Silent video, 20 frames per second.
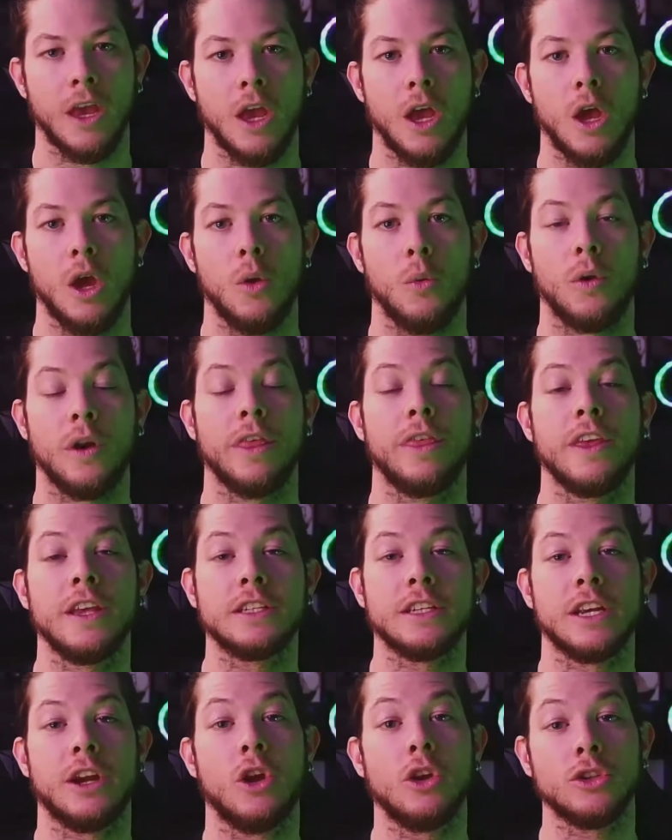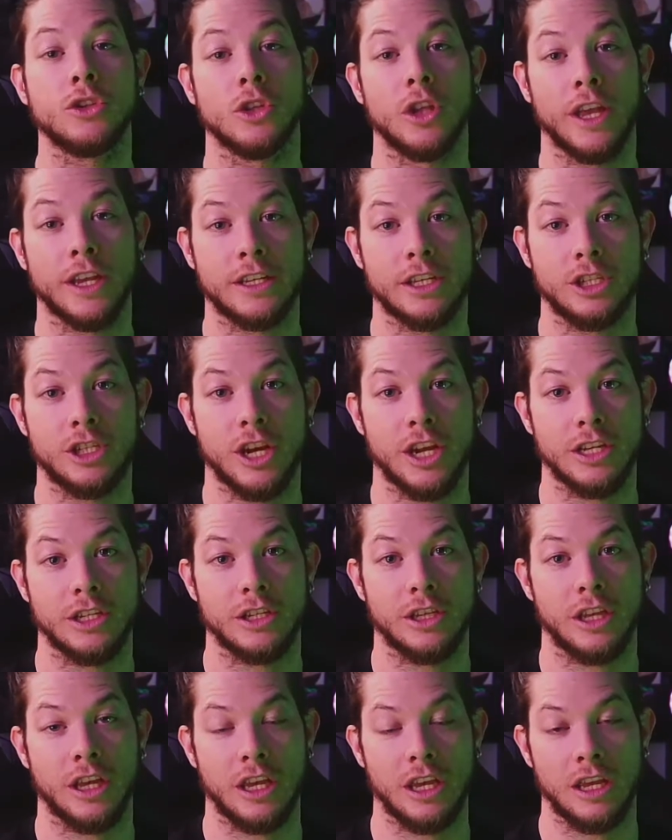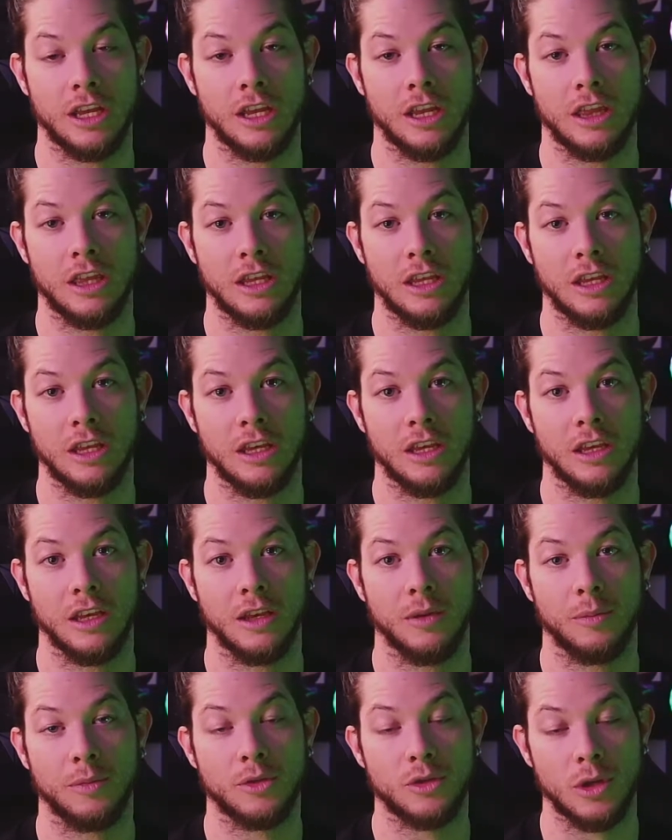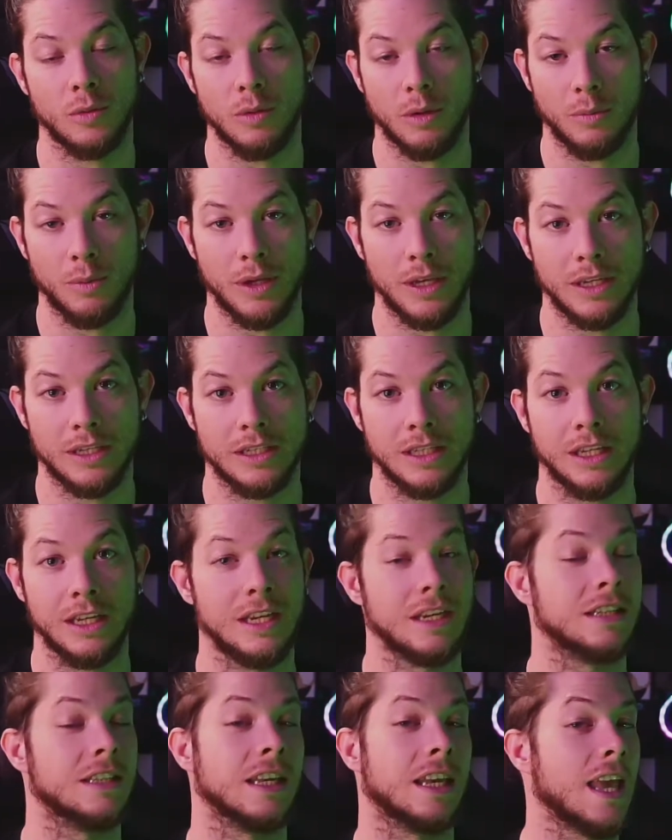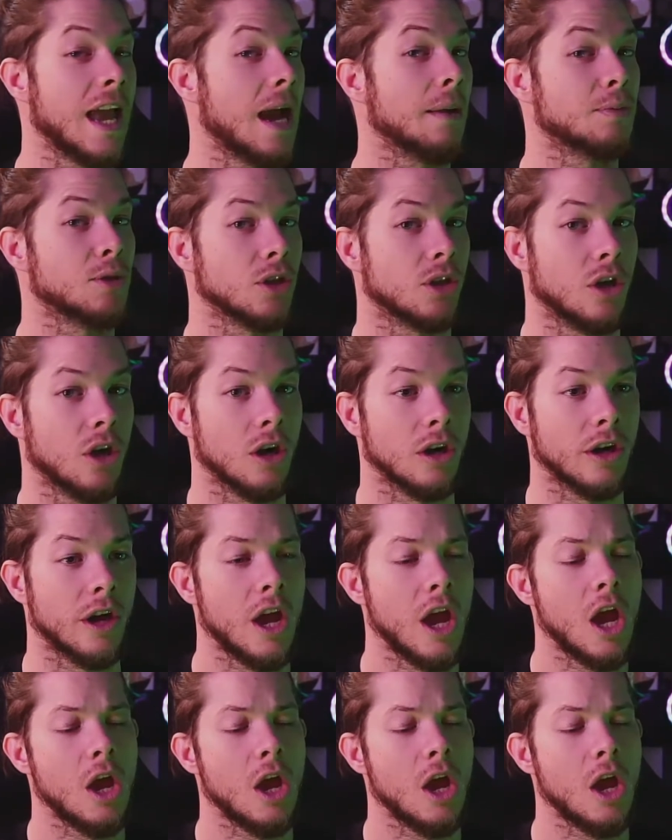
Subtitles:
One of the things I'd also like to change in the streaming PC is the capture card.